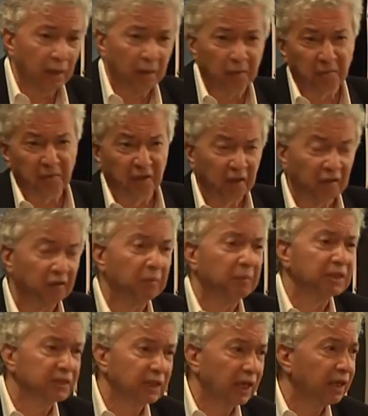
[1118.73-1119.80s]
I mean, think of the
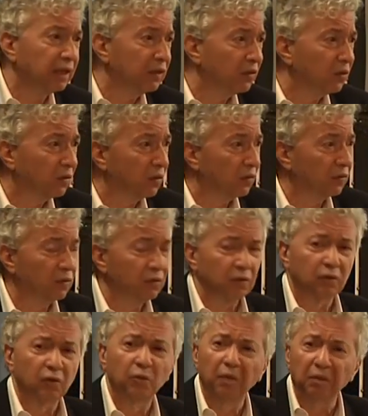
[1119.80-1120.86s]
Maasai or the
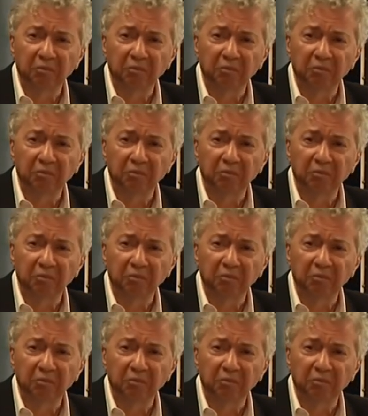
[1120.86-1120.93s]
Yoruba,